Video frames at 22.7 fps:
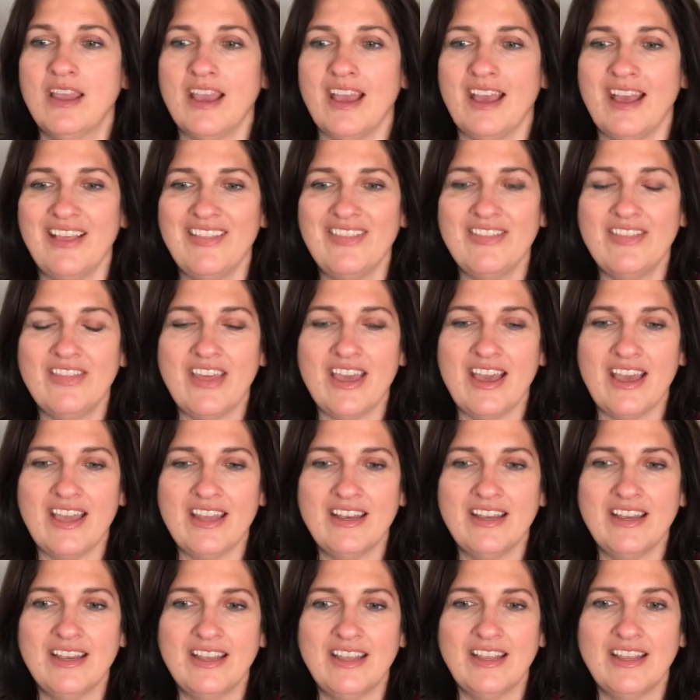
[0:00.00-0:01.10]
And
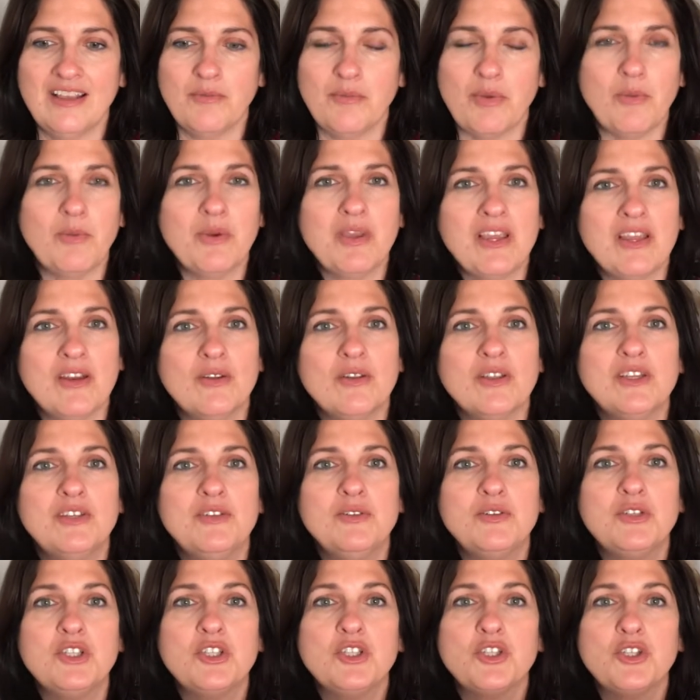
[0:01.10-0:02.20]
then, but we can only do
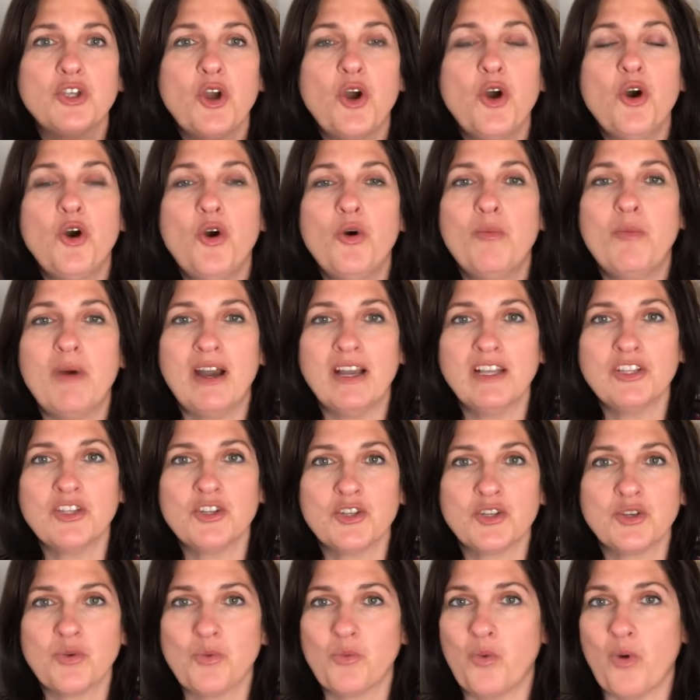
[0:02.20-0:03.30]
so
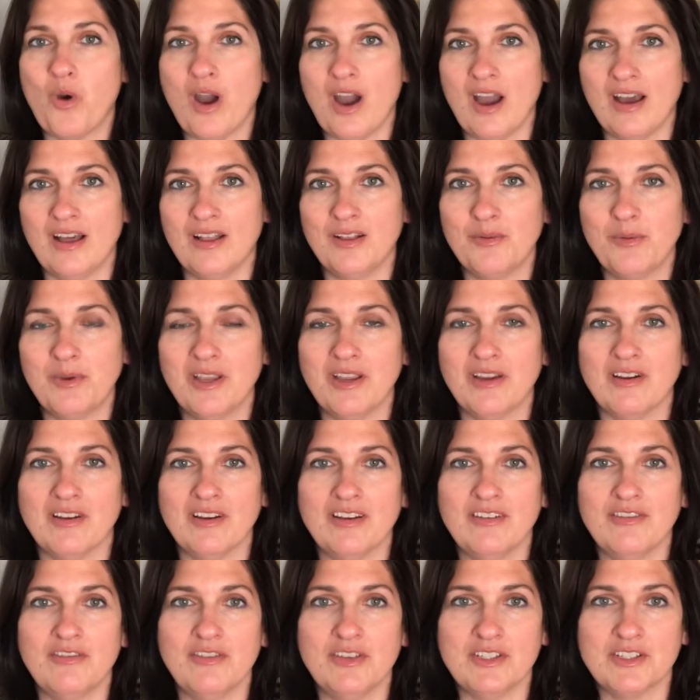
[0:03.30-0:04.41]
much while we are
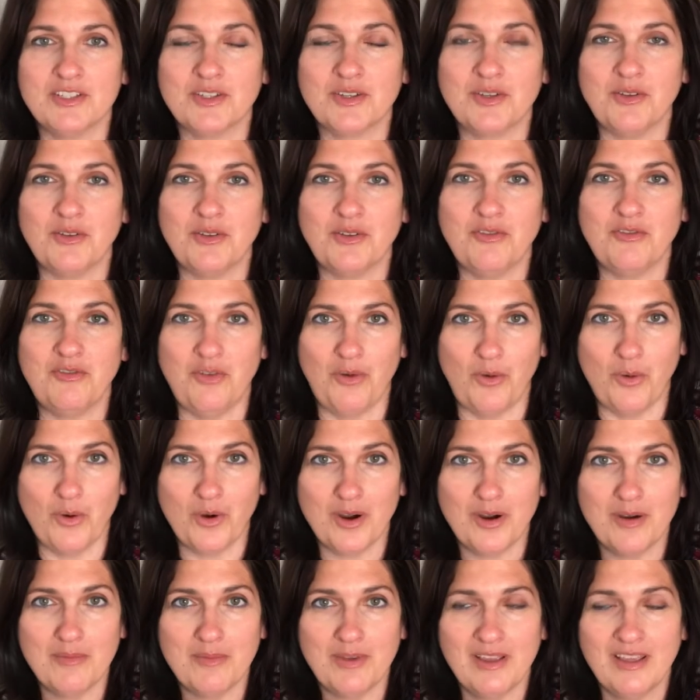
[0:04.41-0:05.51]
in physical
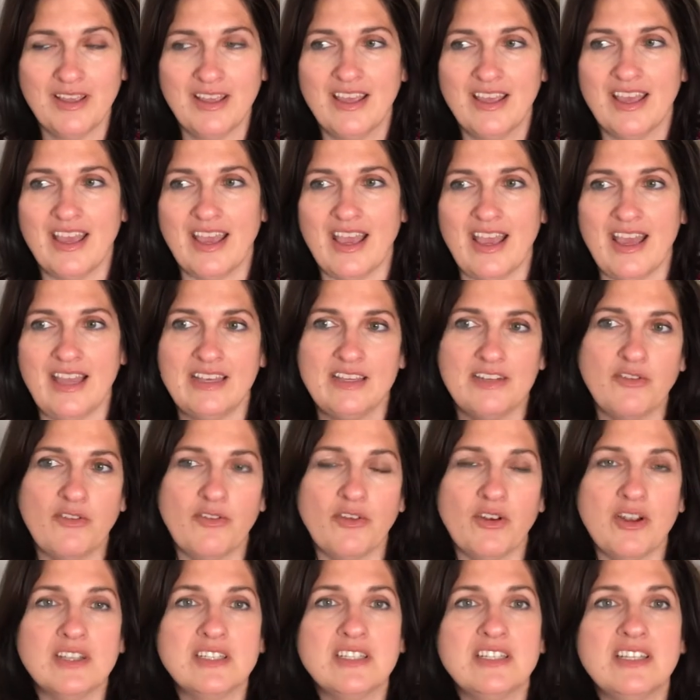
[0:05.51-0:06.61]
form. And
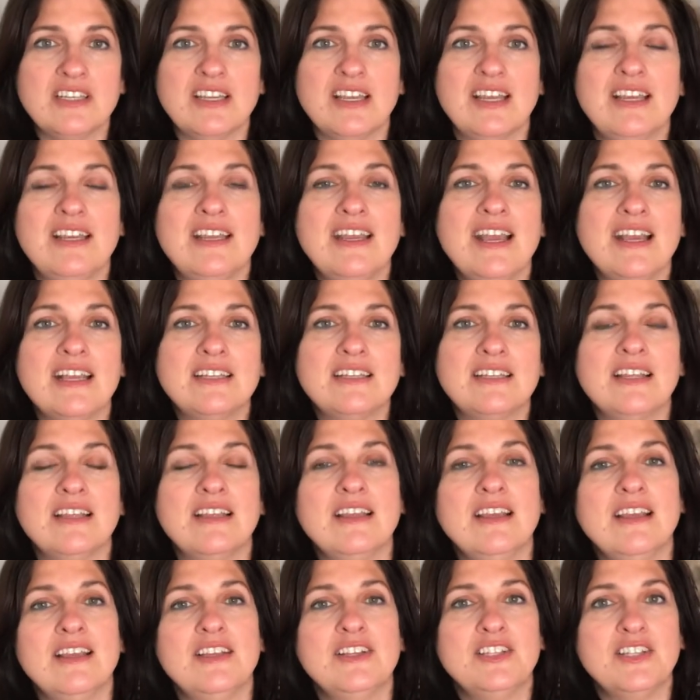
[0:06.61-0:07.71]
for us to connect
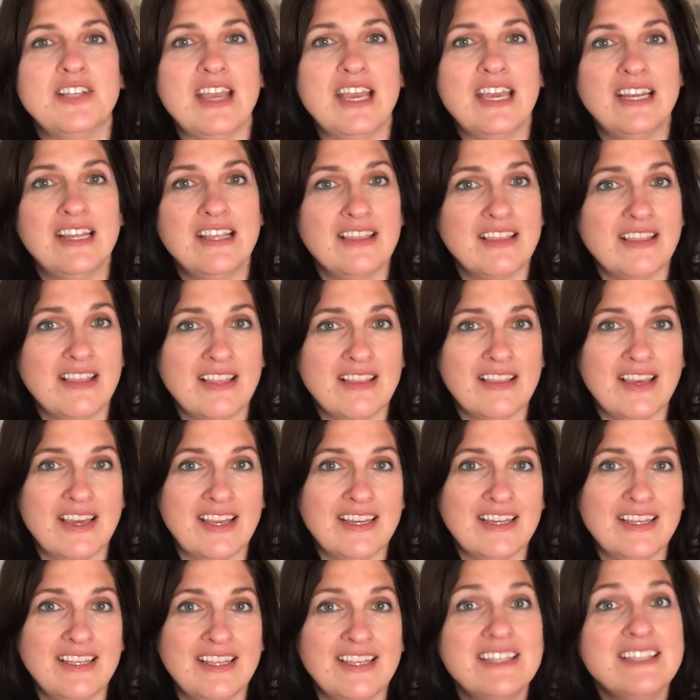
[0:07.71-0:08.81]
to anything
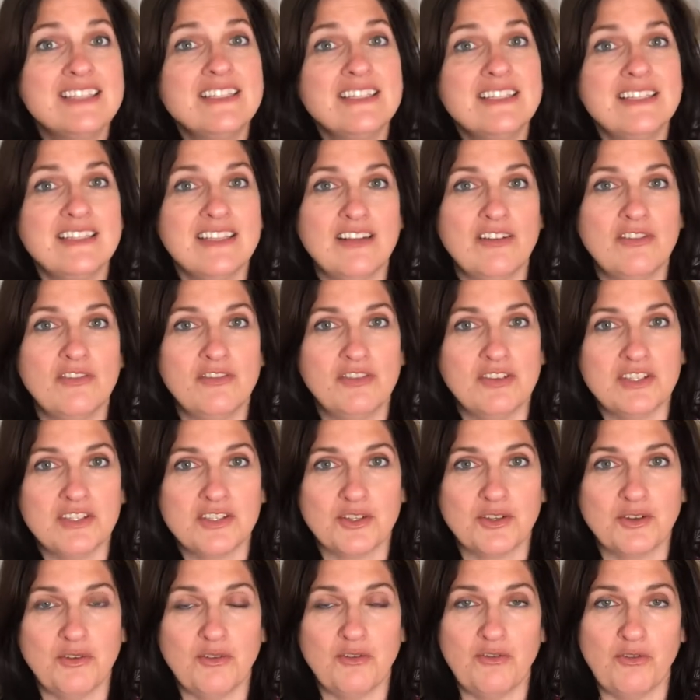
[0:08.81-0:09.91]
that isn't in
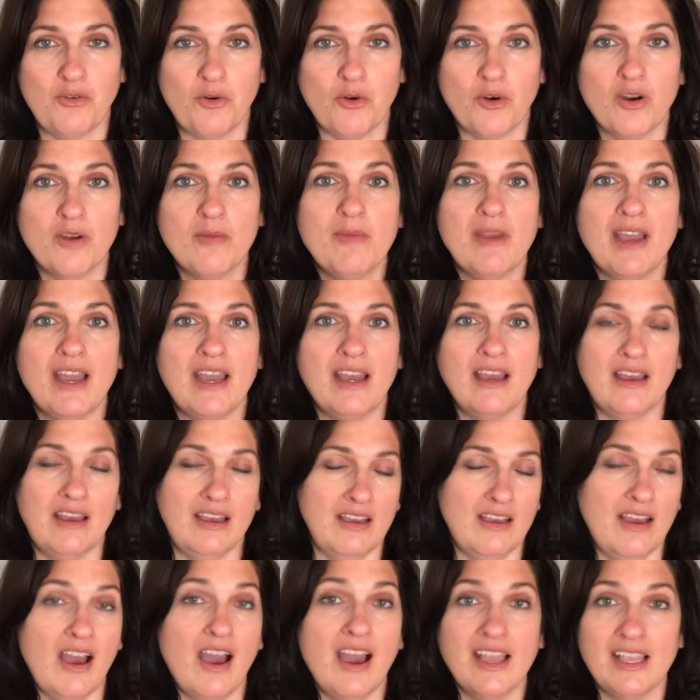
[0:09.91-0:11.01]
physical form, uh,
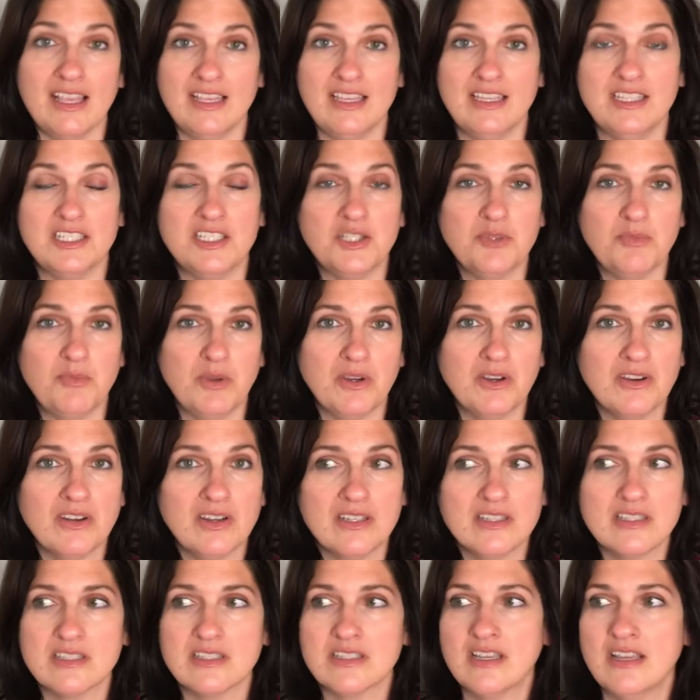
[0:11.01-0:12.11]
i.e.,
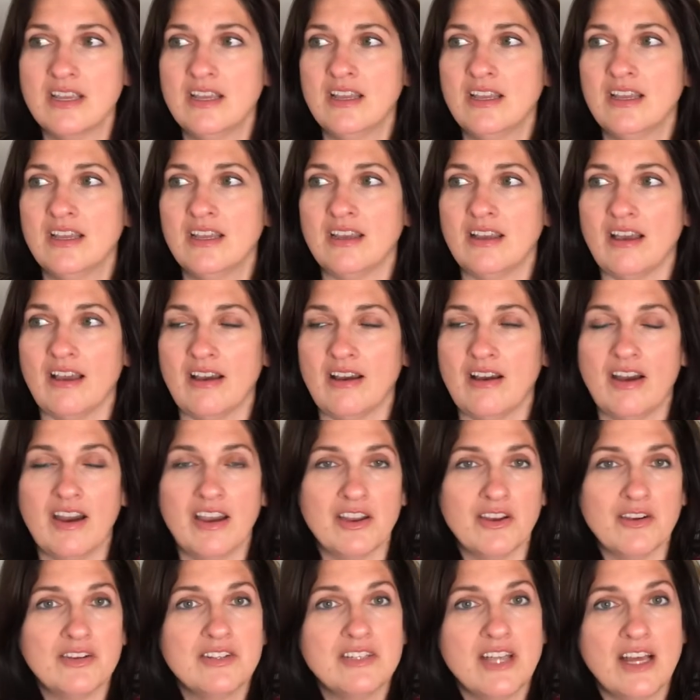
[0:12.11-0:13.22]
spirits, uh,
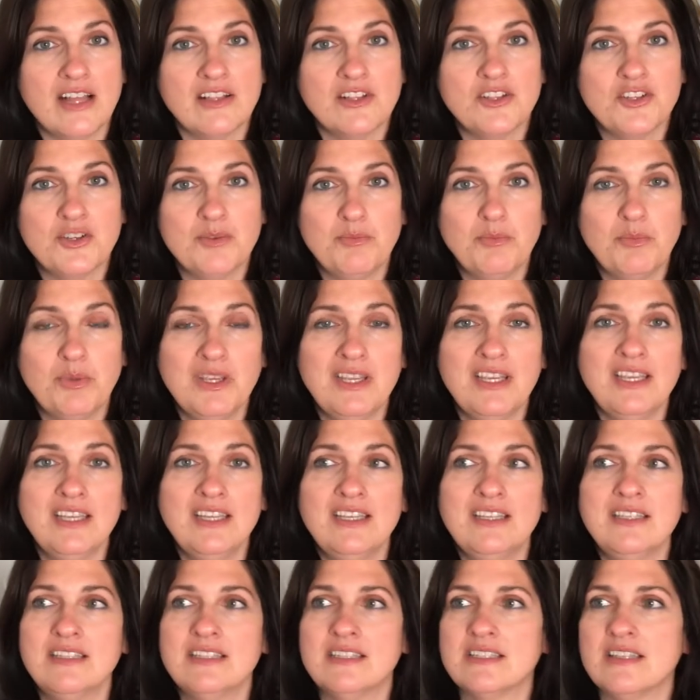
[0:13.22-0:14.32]
higher intelligent
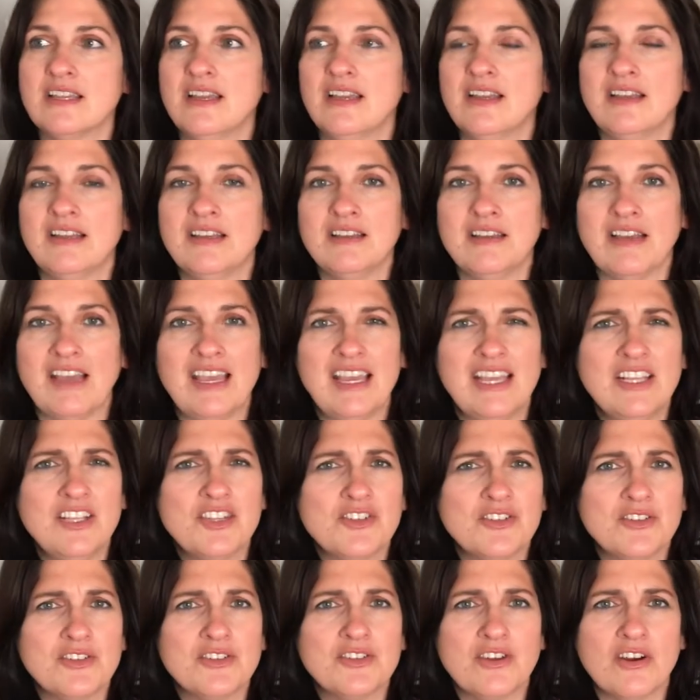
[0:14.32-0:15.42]
beings,
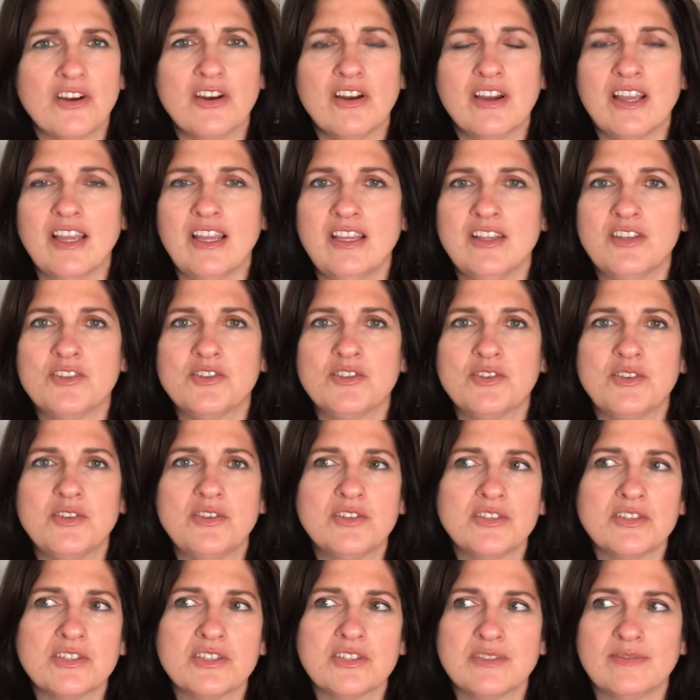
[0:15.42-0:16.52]
angels,
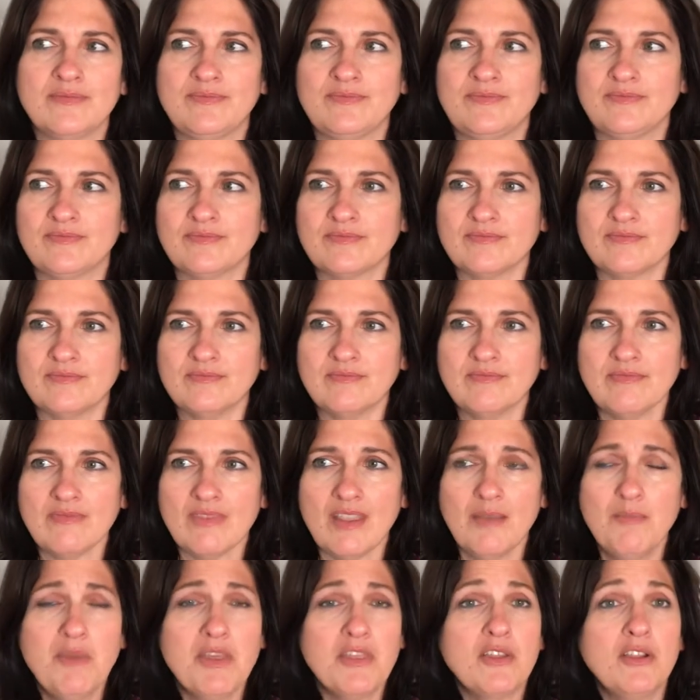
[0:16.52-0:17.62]
archangels,
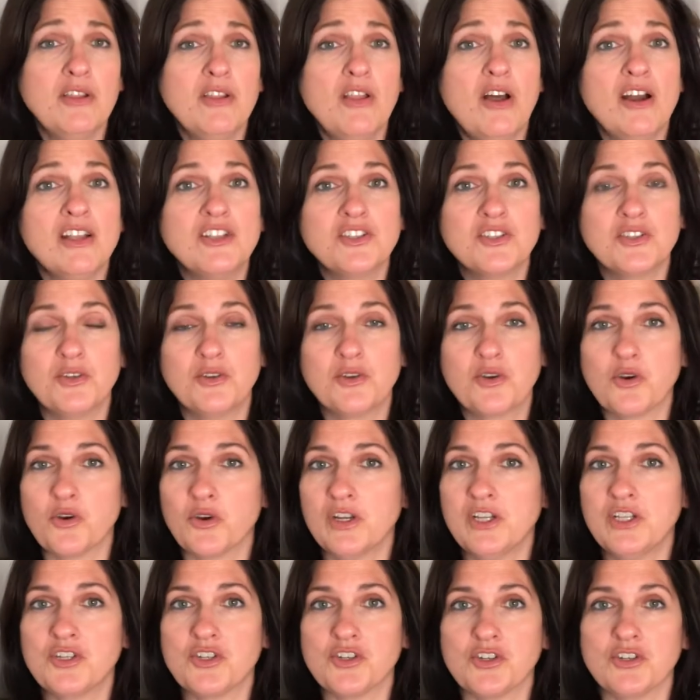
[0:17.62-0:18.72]
mythological
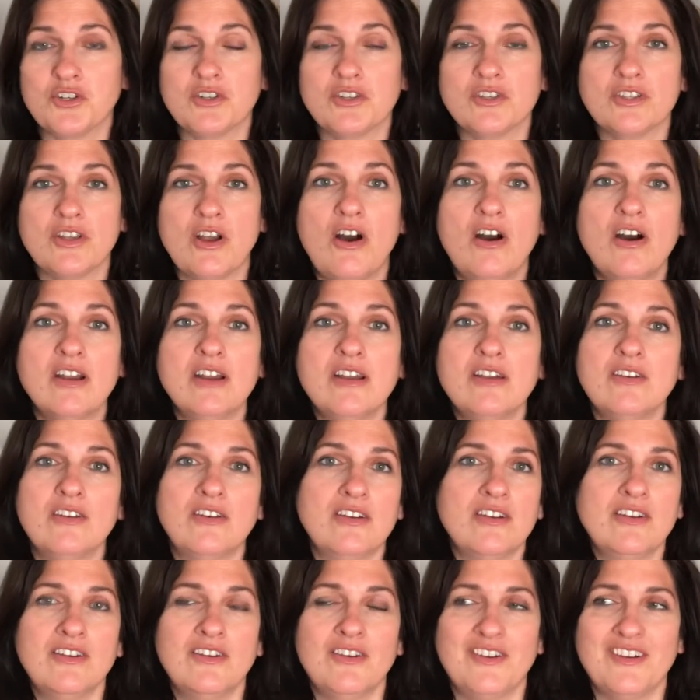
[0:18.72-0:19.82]
creatures, on and on
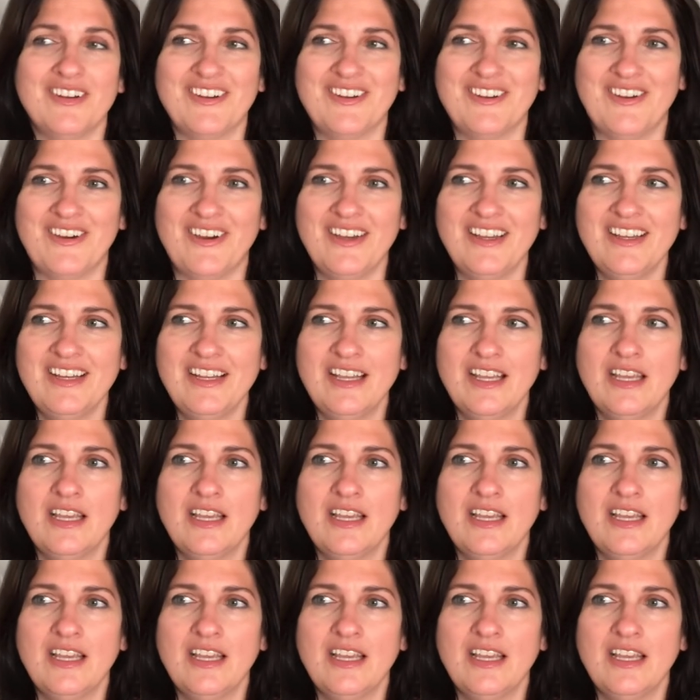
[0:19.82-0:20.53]
and on and on,